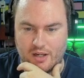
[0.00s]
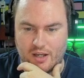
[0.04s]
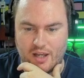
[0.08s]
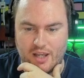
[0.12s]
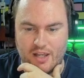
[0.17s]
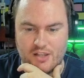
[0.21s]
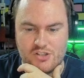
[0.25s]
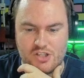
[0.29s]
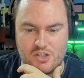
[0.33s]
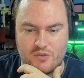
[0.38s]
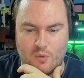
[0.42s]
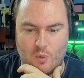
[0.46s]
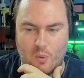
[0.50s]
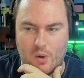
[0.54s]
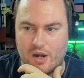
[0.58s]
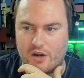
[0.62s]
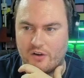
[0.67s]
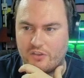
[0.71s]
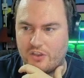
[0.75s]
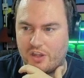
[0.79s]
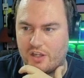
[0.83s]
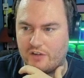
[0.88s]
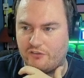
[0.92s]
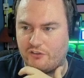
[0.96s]
actually have a weird
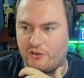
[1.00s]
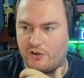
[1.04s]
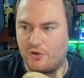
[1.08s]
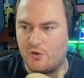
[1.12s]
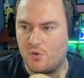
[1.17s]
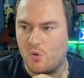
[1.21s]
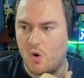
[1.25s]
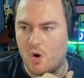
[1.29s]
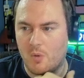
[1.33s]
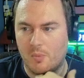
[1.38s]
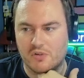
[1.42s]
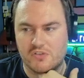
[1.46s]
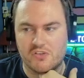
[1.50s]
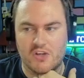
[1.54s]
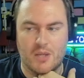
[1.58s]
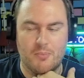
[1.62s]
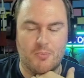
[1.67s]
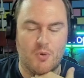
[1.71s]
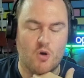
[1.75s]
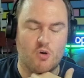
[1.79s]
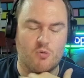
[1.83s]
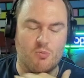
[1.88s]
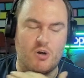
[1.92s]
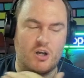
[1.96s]
thing for normal type
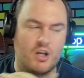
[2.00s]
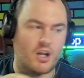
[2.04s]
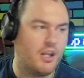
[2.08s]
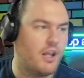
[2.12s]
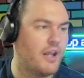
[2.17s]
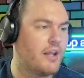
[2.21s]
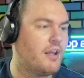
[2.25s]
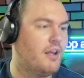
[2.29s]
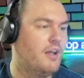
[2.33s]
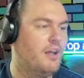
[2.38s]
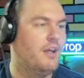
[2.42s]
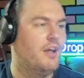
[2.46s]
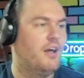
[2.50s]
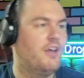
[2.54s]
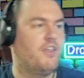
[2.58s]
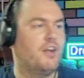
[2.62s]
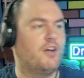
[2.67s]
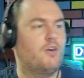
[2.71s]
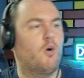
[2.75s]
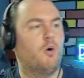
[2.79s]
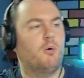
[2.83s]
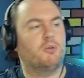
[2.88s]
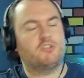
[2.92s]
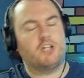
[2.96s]
Pokemon. I think
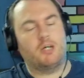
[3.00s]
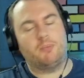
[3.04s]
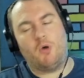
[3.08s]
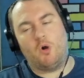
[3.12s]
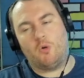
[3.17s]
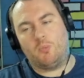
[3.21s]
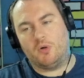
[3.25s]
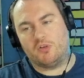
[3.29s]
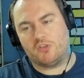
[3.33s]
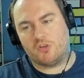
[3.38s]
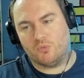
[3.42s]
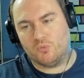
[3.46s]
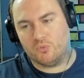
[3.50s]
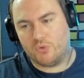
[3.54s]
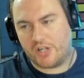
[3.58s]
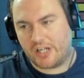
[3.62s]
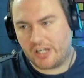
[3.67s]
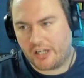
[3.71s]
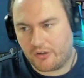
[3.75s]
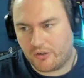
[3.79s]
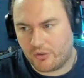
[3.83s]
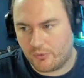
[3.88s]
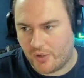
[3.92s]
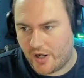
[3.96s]
normal type Pokemons are really
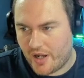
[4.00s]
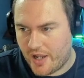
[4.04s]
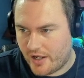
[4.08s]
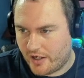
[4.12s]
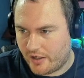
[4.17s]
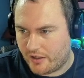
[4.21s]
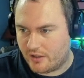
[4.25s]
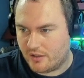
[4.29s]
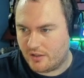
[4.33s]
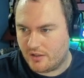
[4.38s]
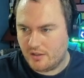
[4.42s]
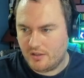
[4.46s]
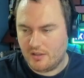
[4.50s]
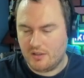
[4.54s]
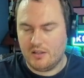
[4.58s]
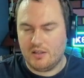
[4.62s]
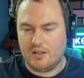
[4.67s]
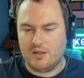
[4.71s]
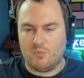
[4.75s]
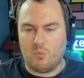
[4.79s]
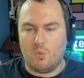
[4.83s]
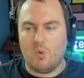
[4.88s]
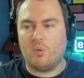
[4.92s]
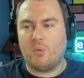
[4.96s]
underrated.
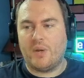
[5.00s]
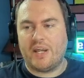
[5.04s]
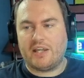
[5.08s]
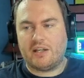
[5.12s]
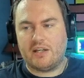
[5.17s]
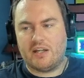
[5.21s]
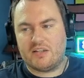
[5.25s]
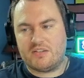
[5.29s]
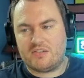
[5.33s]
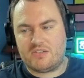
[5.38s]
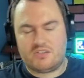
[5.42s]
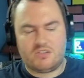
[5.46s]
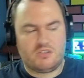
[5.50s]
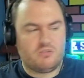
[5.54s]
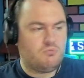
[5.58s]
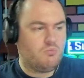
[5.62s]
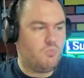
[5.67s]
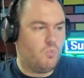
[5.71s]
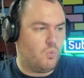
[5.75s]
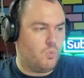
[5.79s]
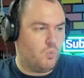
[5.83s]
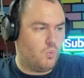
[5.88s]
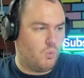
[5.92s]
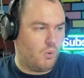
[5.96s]
One weakness,
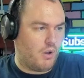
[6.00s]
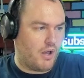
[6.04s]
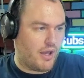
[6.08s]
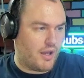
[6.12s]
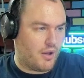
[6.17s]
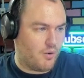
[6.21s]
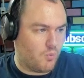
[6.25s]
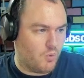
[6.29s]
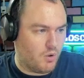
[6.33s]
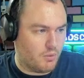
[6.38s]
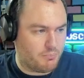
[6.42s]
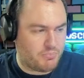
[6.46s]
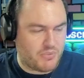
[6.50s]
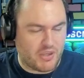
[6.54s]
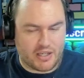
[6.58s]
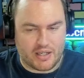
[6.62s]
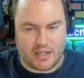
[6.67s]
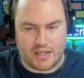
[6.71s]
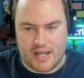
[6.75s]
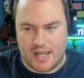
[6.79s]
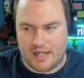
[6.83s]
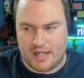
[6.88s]
one thing it can't